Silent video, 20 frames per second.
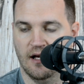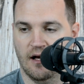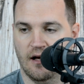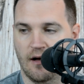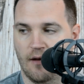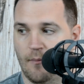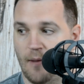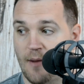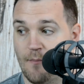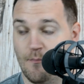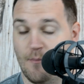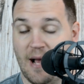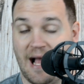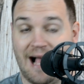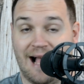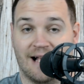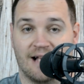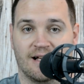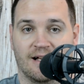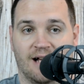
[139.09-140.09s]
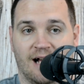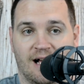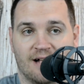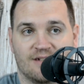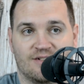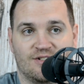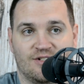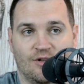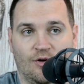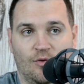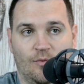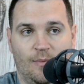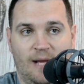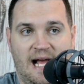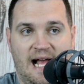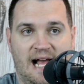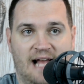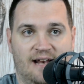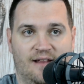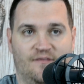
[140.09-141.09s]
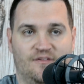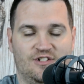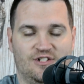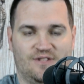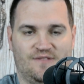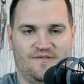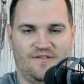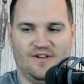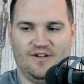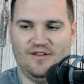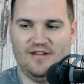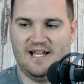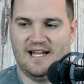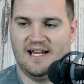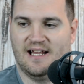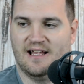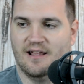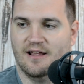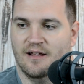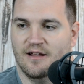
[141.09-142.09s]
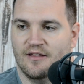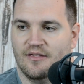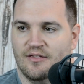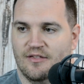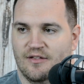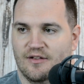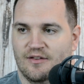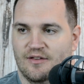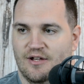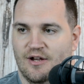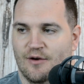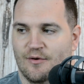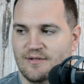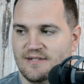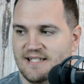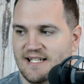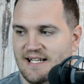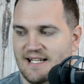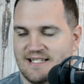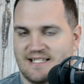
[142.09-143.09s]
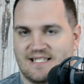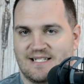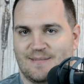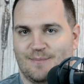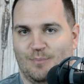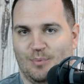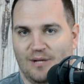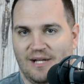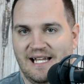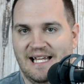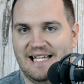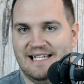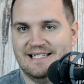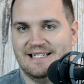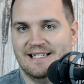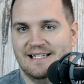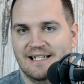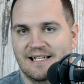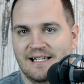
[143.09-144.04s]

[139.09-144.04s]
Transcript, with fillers: Uh, my back got so bad, it just felt like th there was like a split